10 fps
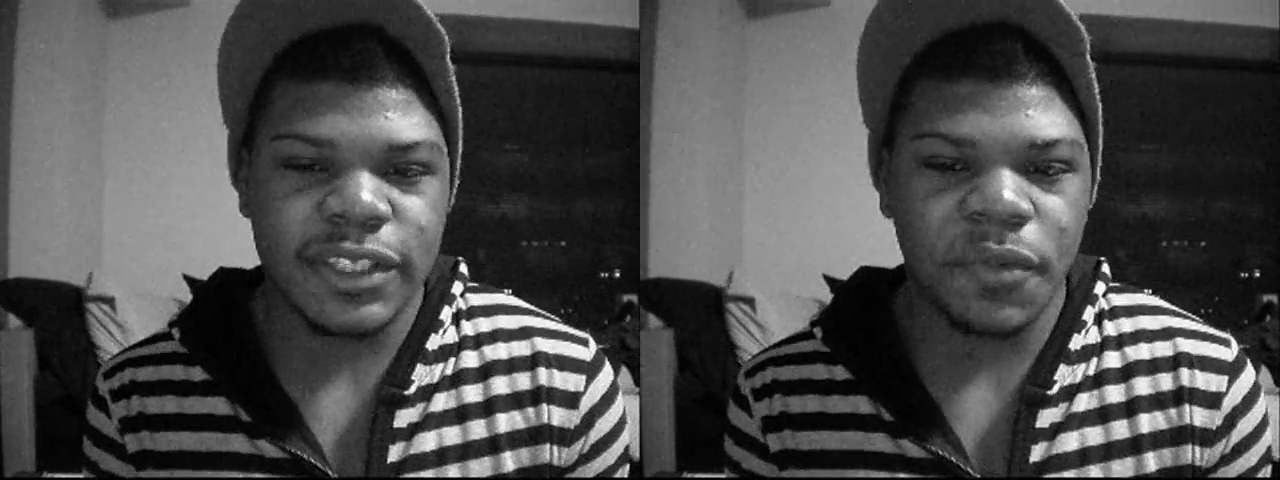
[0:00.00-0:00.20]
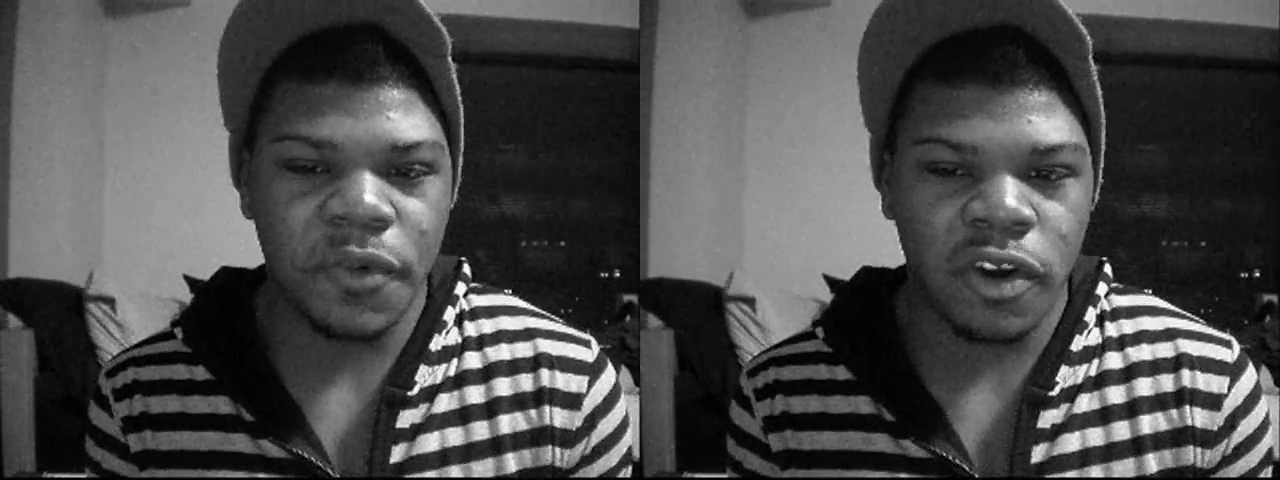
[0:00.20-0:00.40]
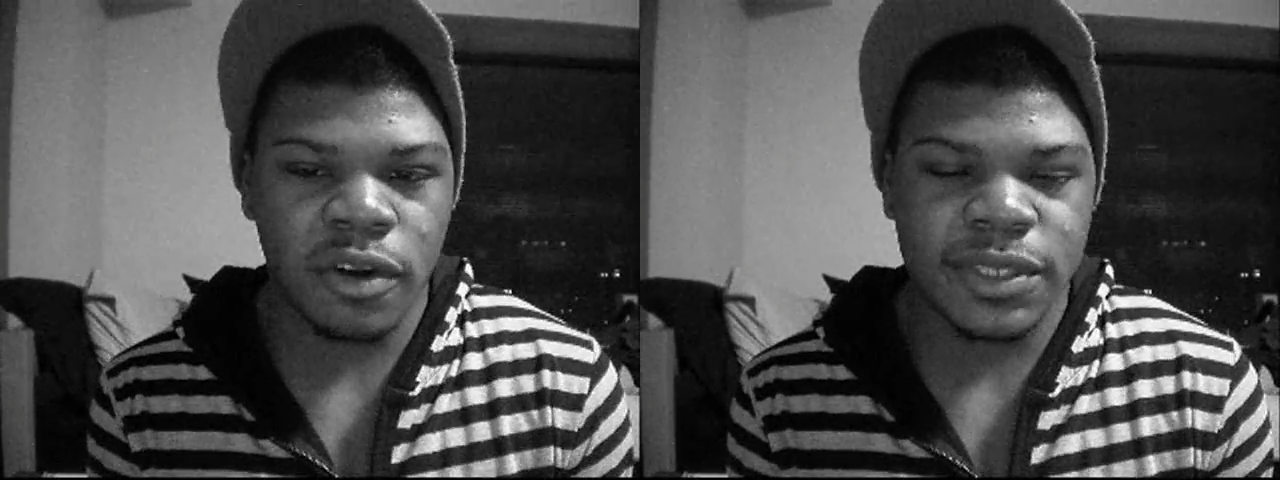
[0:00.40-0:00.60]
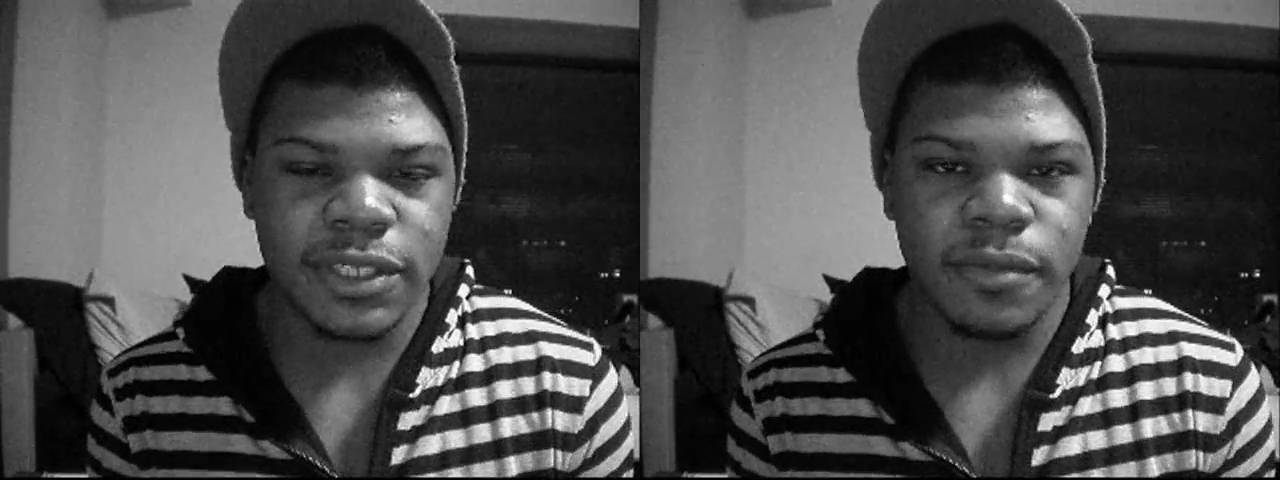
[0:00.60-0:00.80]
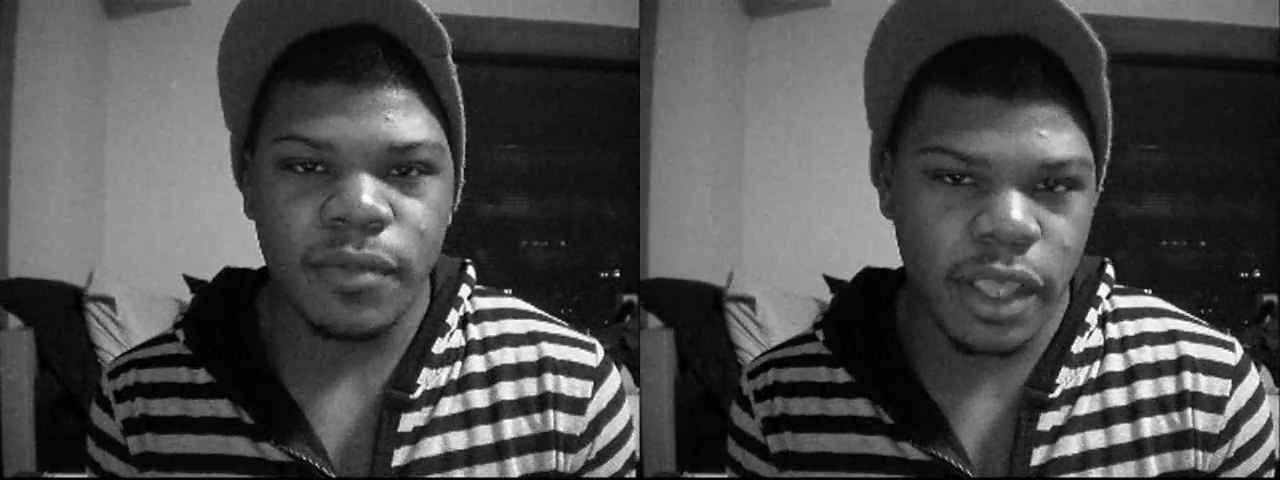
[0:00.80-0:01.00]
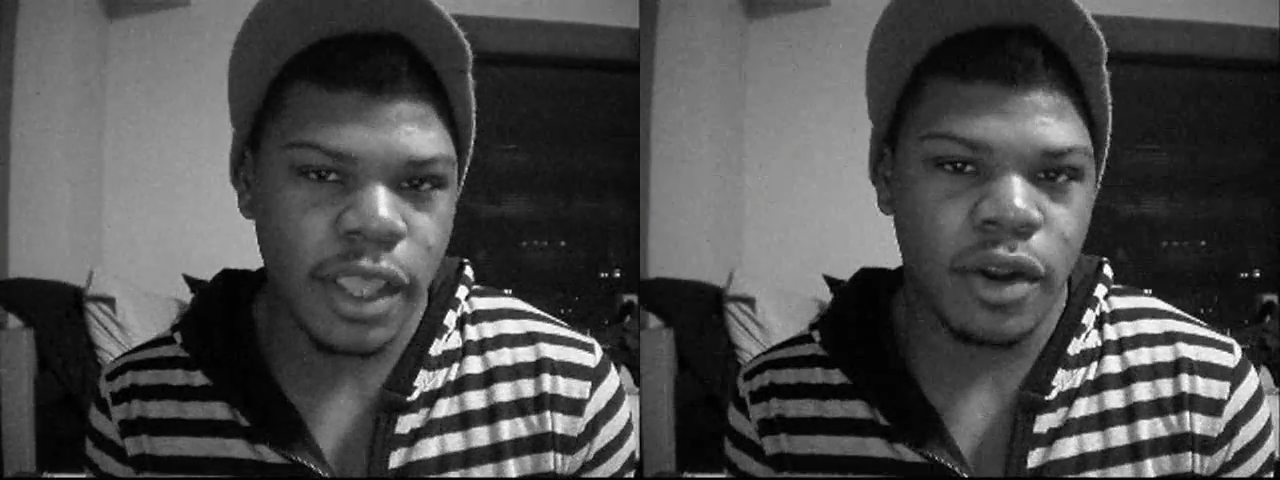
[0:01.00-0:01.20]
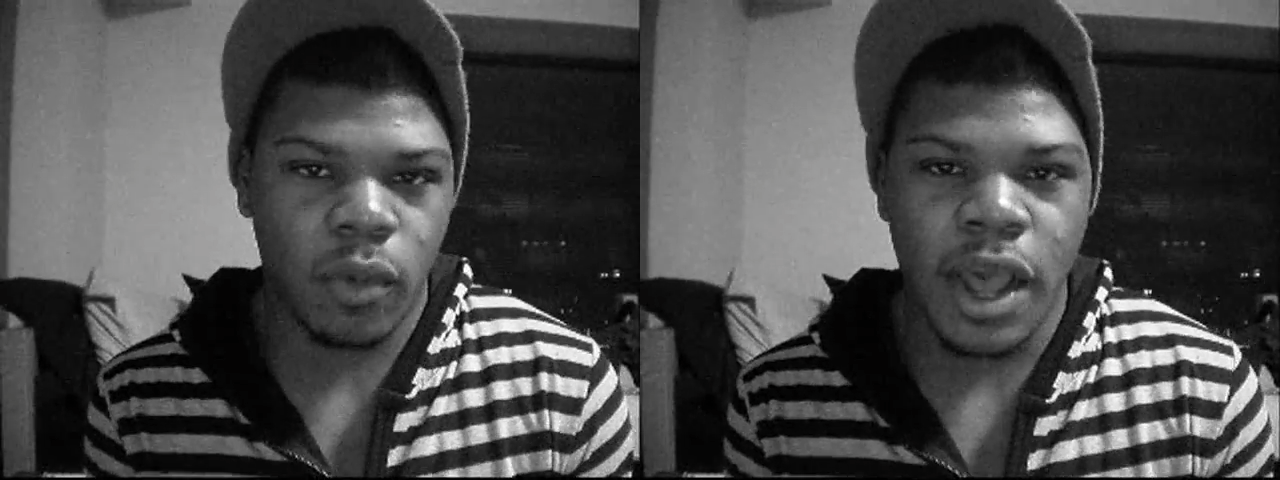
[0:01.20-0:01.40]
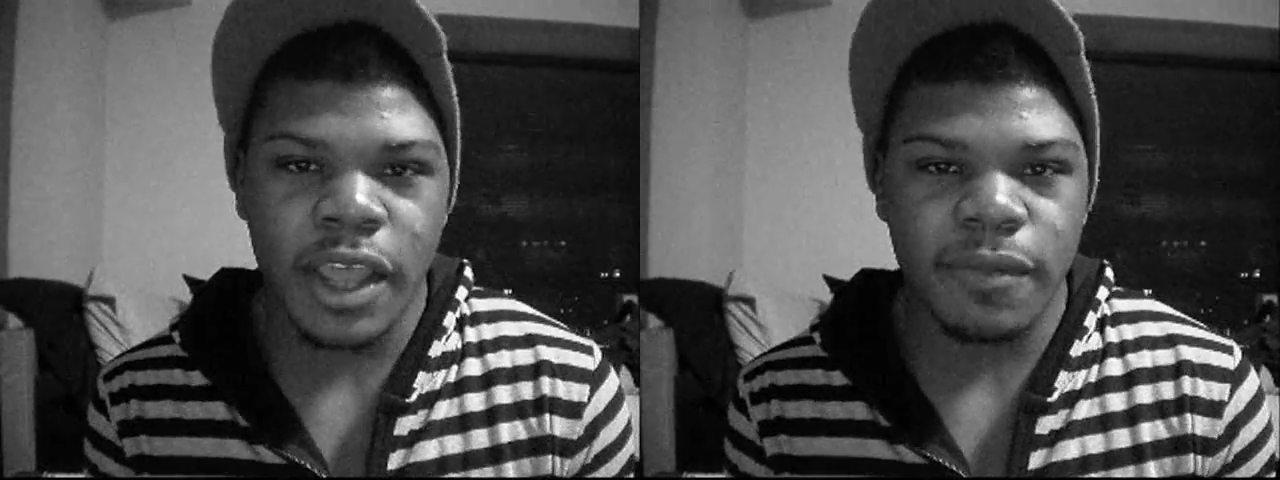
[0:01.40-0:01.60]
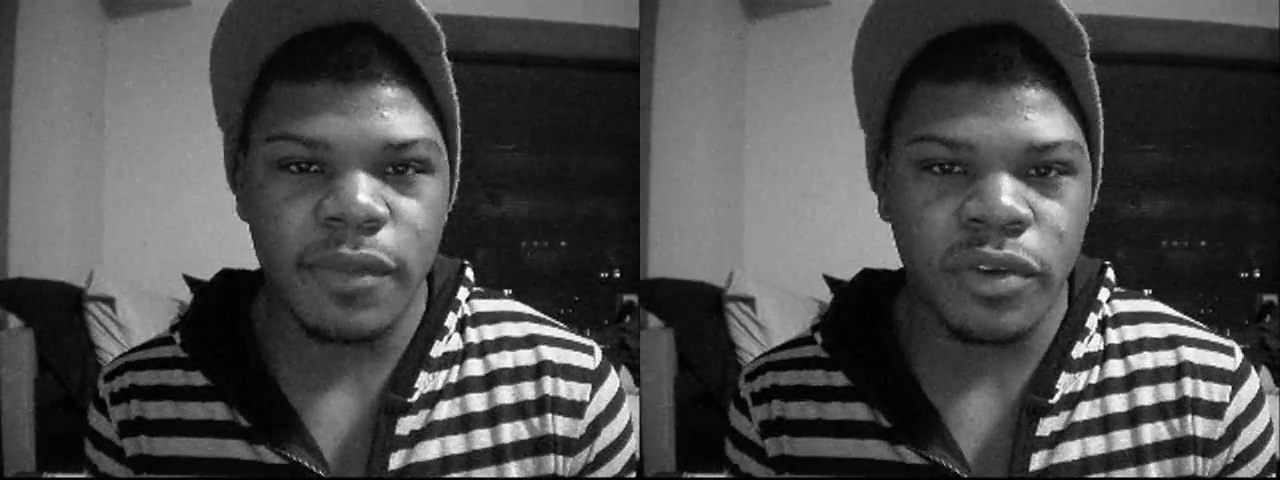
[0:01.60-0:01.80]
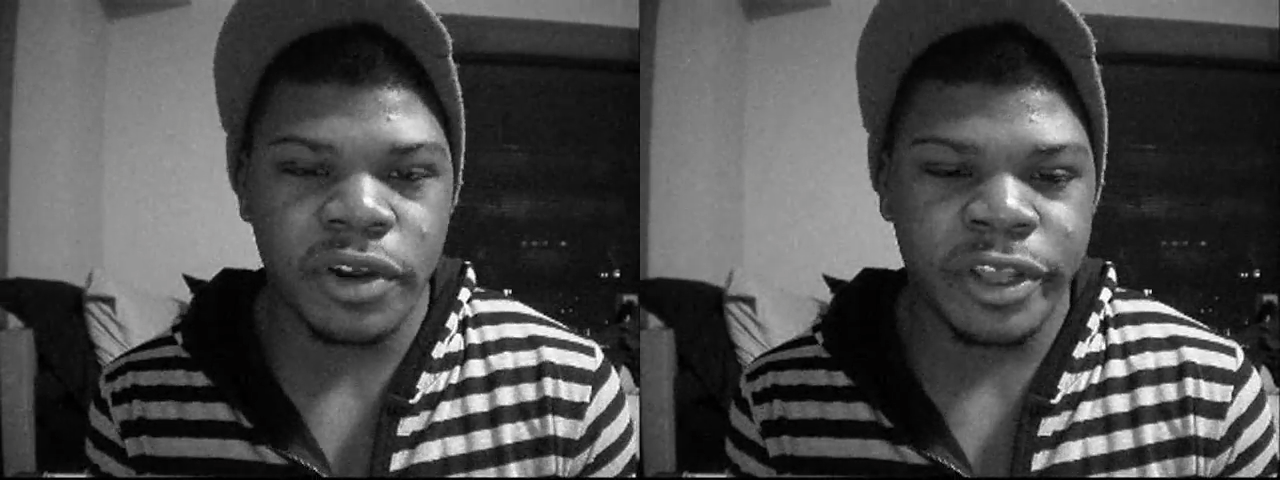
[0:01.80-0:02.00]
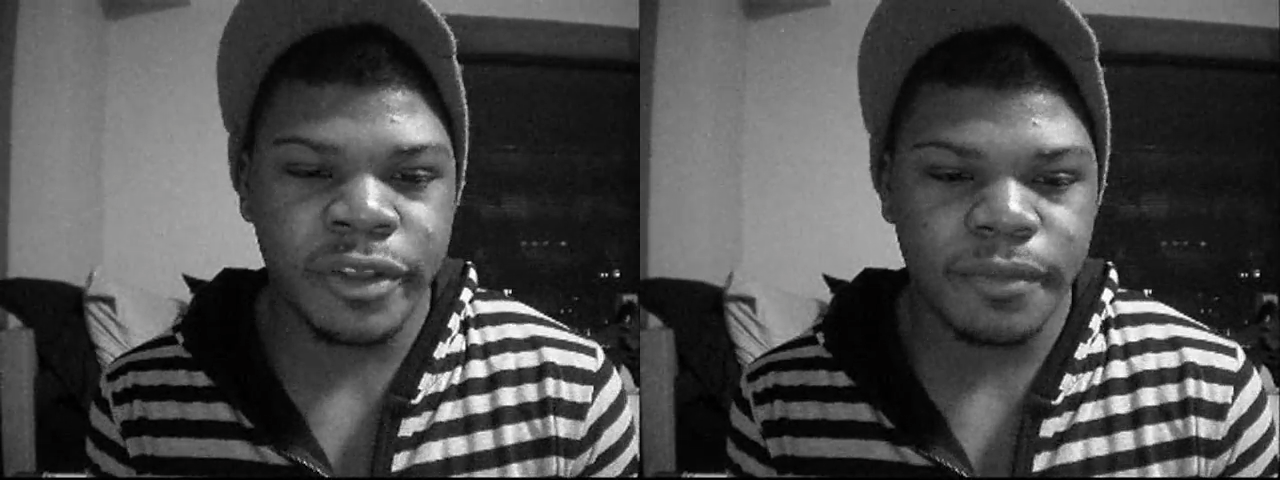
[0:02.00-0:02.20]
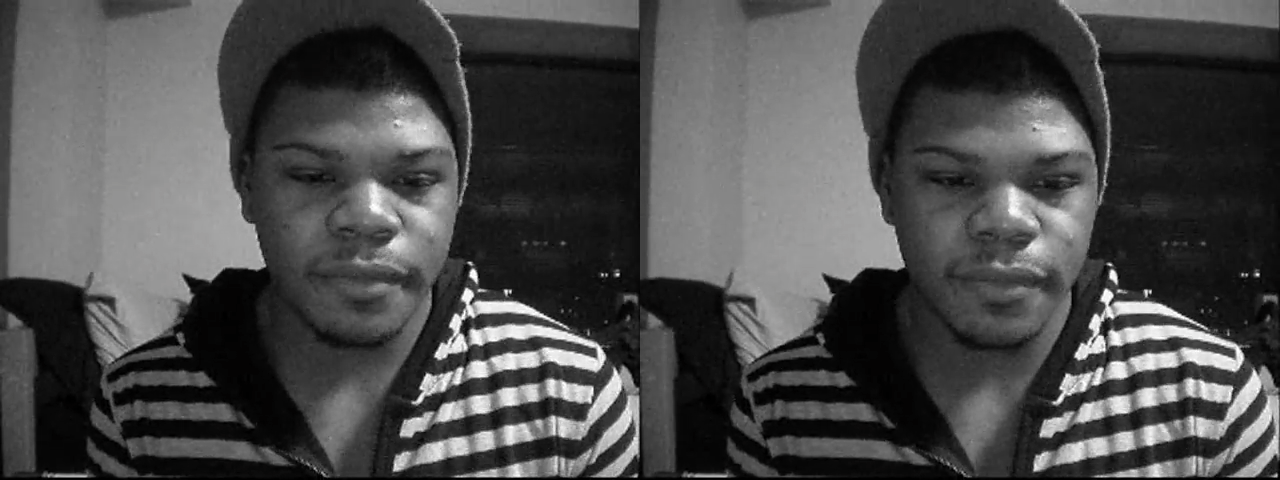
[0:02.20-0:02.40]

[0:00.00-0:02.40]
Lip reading: suburbs in a white community,